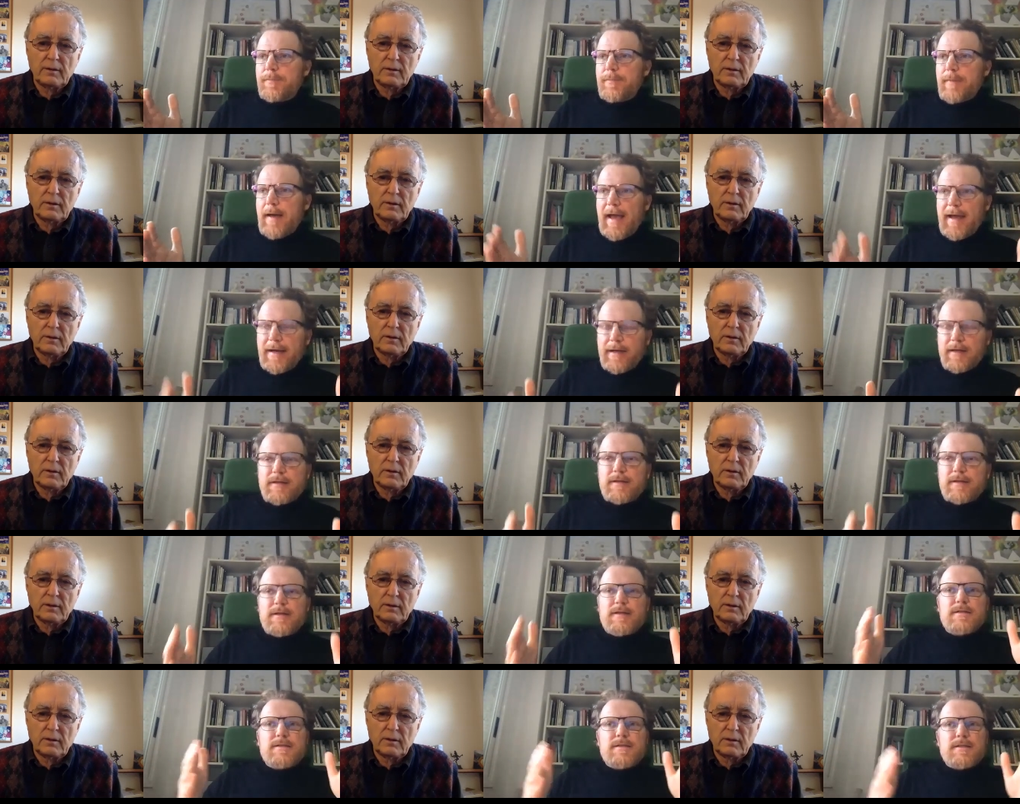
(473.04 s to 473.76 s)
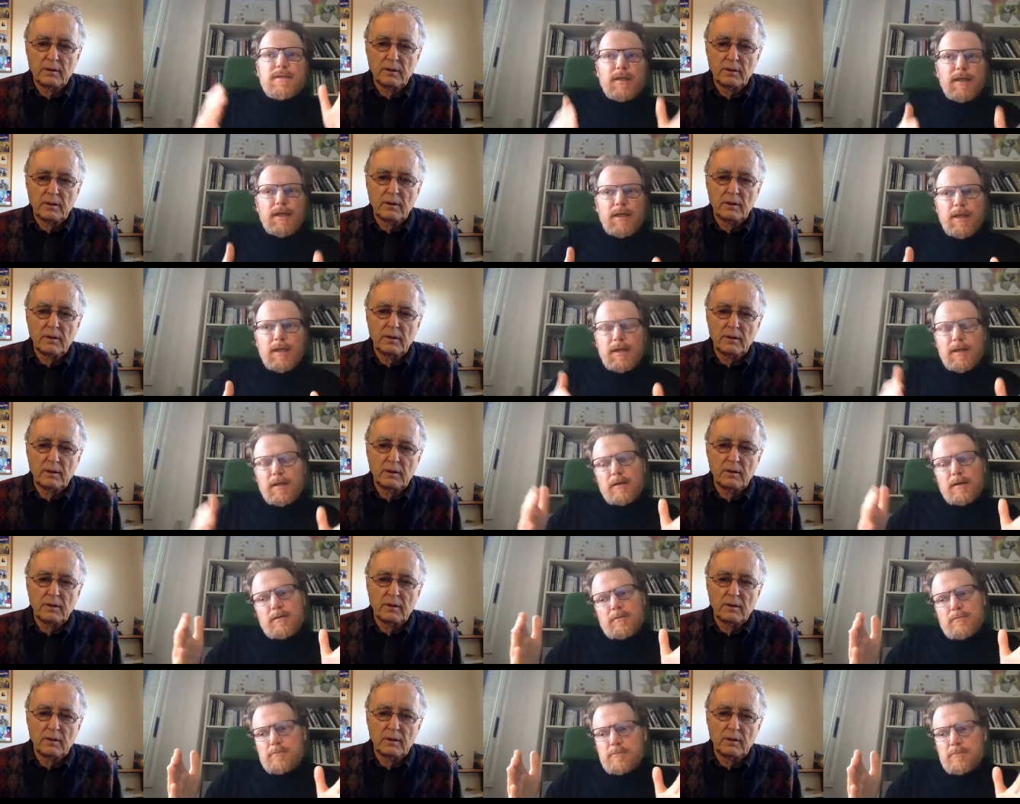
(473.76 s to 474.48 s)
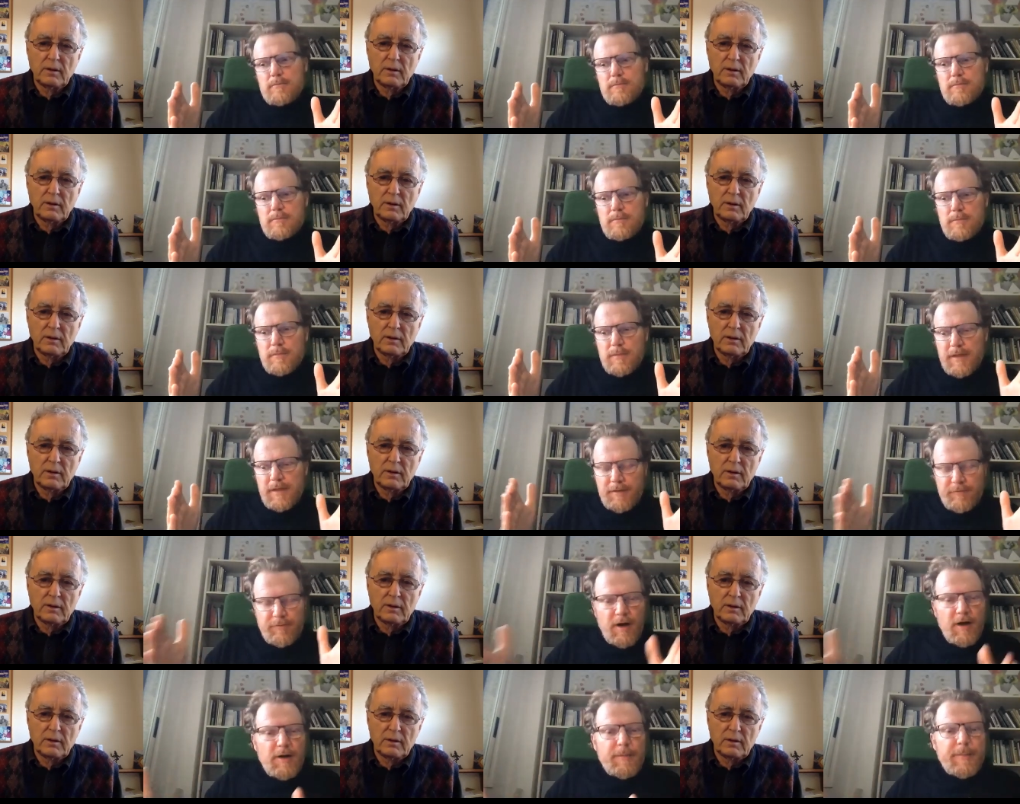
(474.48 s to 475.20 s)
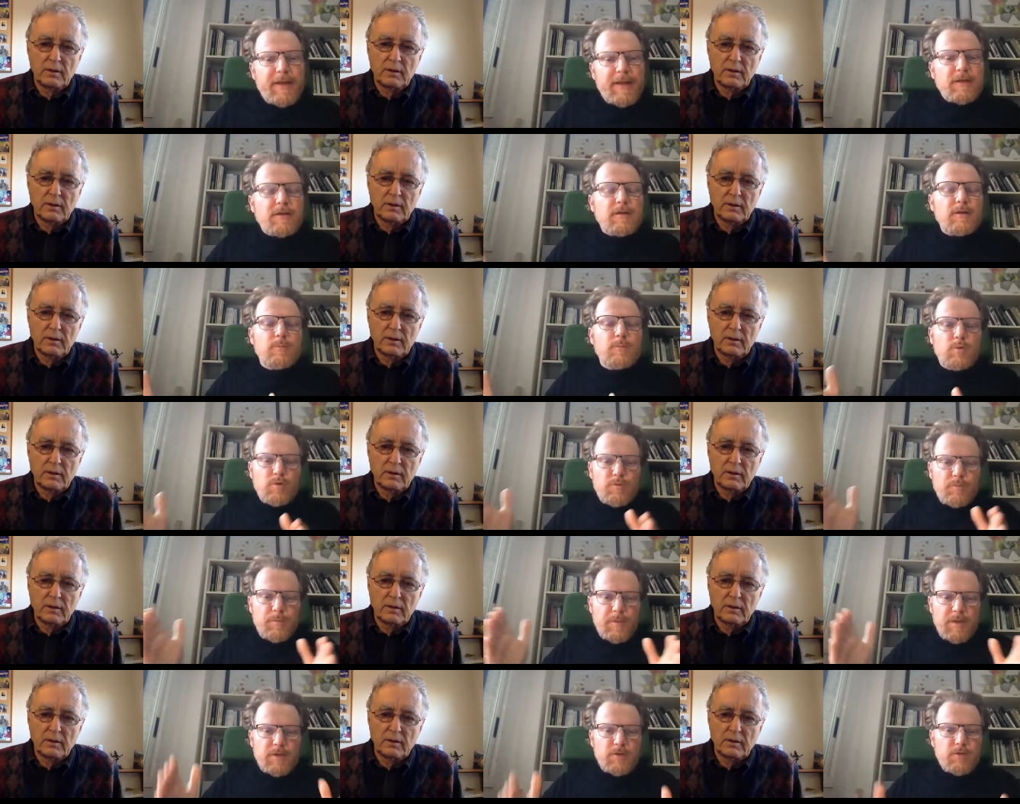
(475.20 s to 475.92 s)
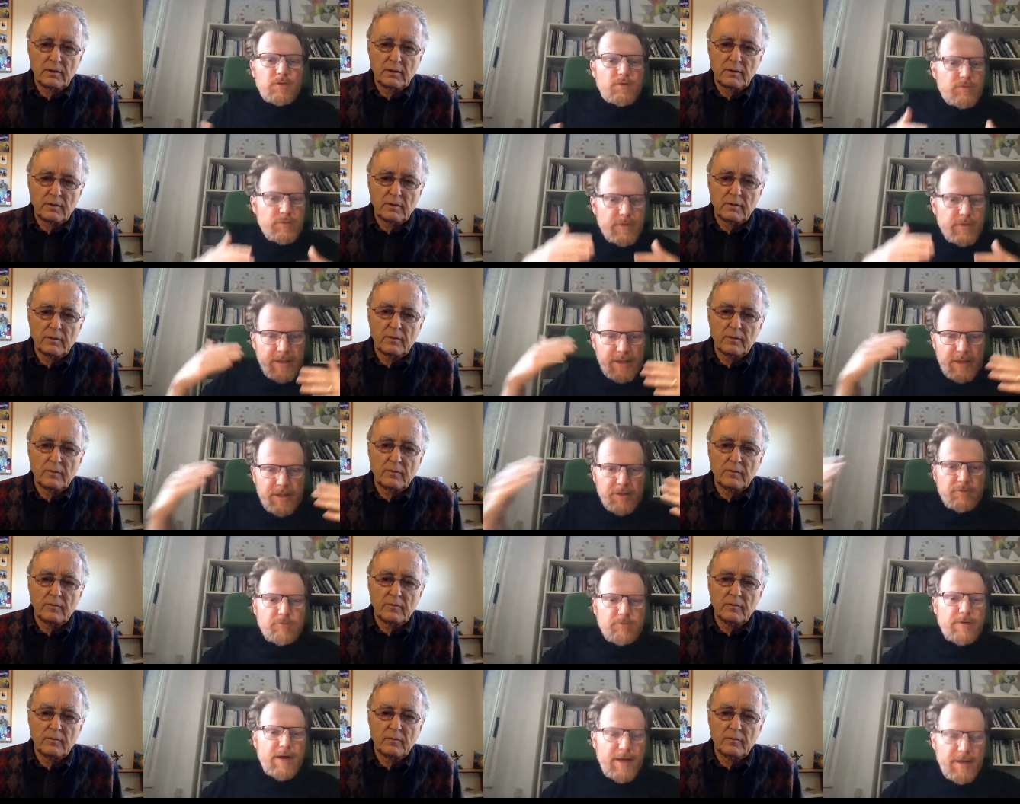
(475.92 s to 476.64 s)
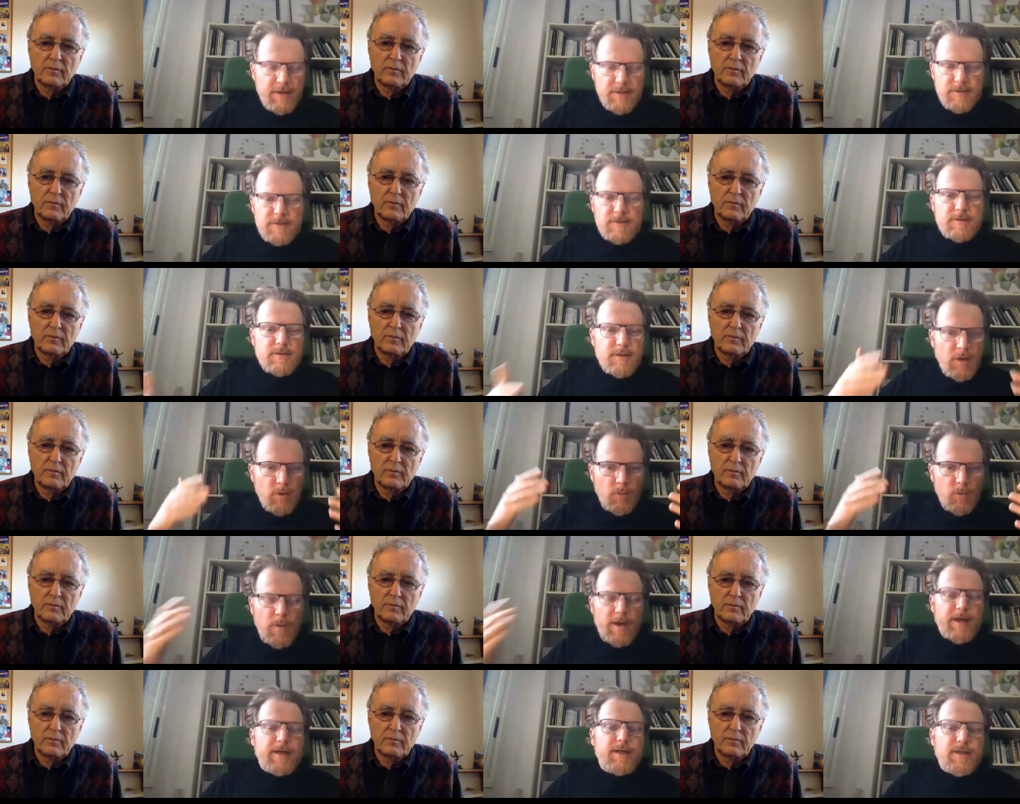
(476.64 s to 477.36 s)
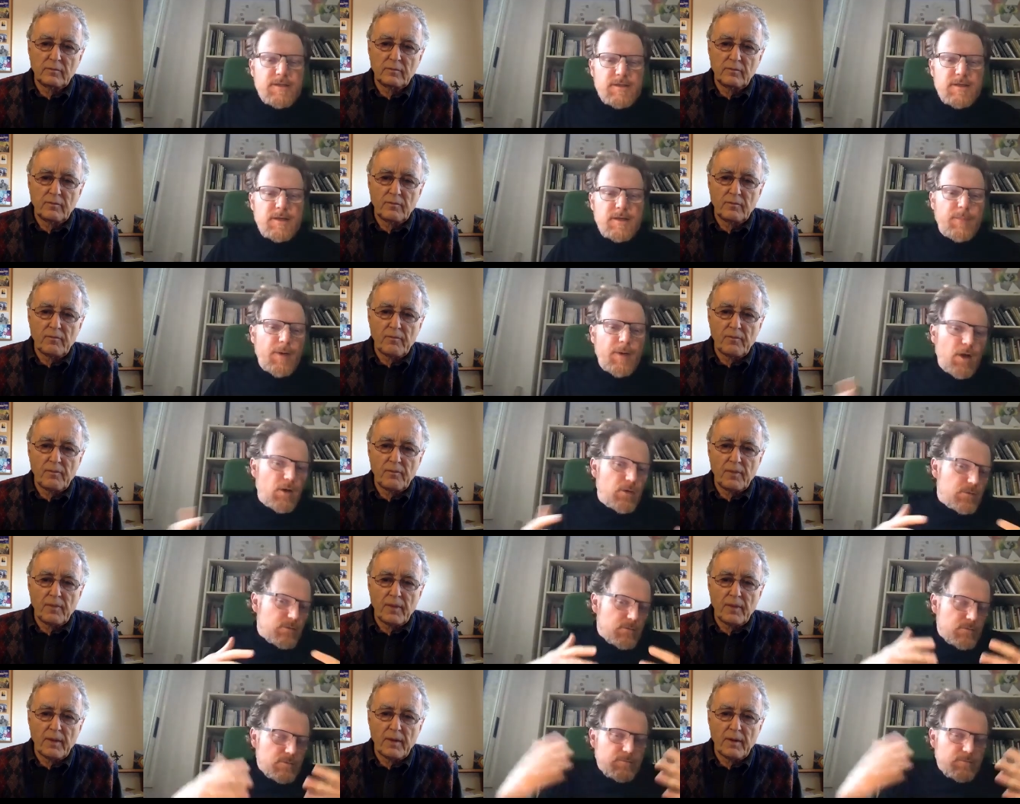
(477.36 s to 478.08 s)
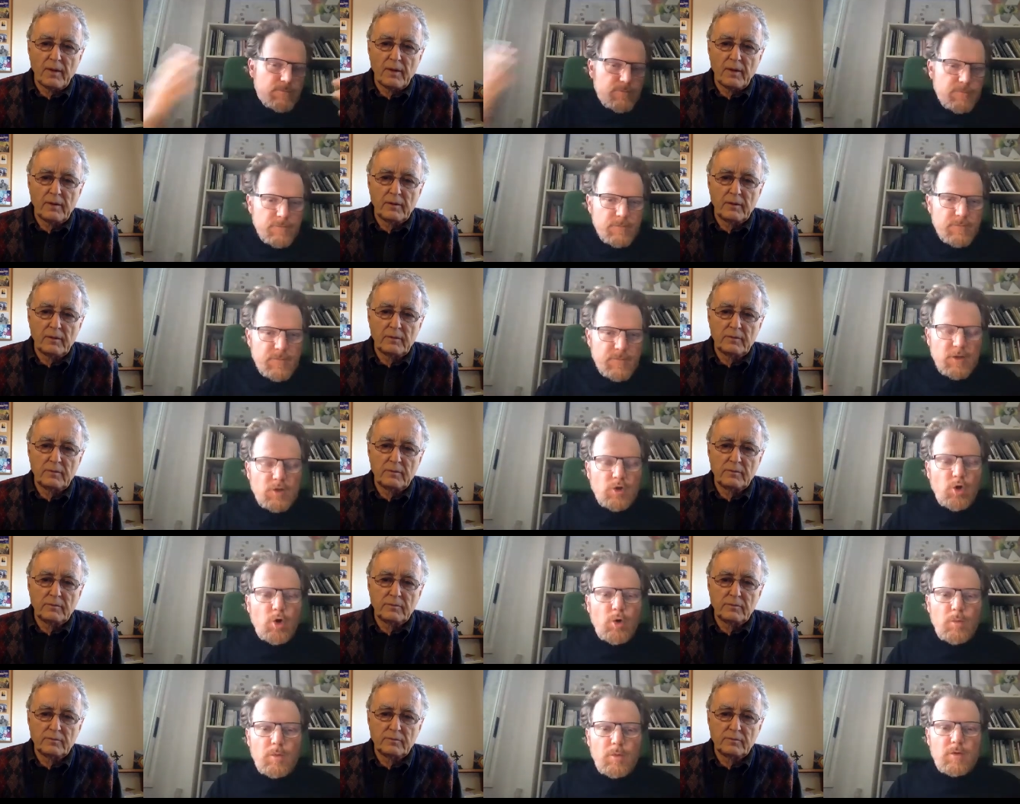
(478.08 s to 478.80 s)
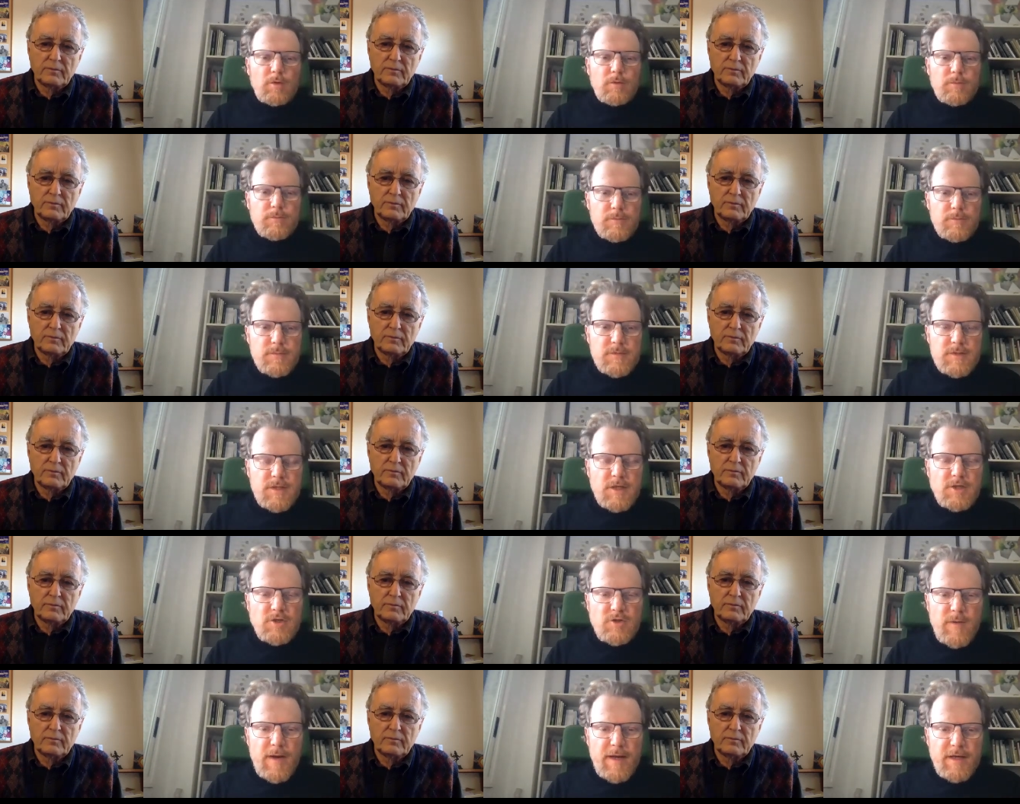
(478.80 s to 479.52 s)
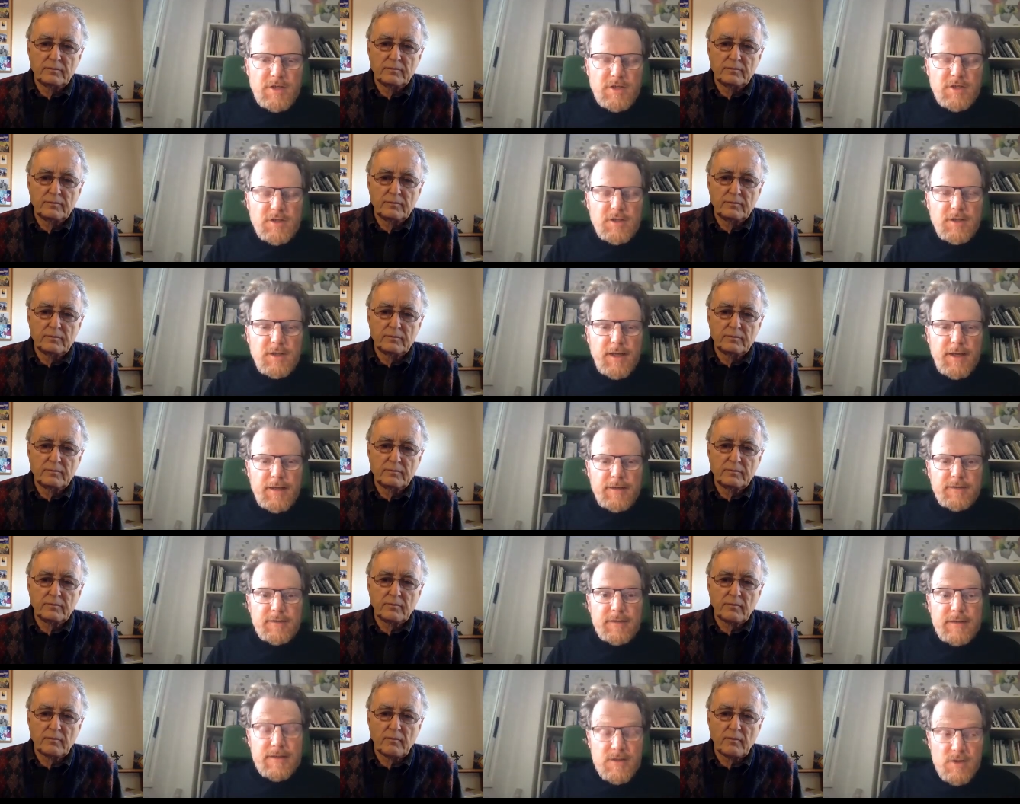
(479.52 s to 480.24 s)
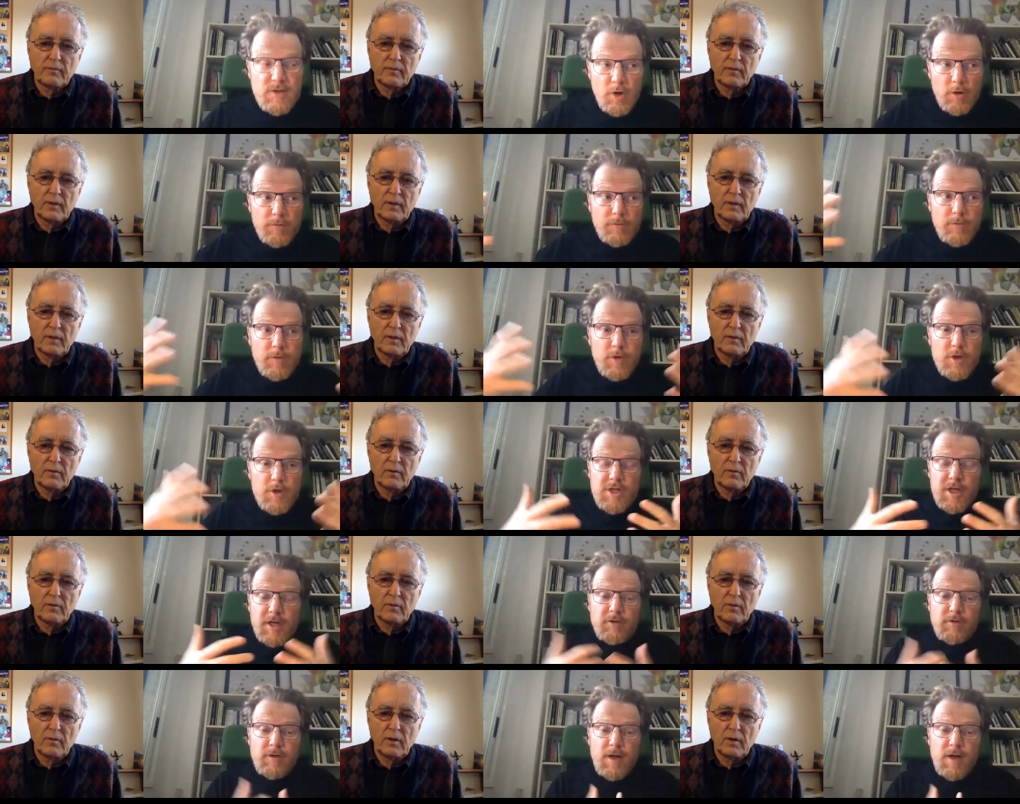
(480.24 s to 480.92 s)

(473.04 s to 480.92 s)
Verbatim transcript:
Speaker 1: actors in the environmental movement who really raised awareness about the global situation and these converging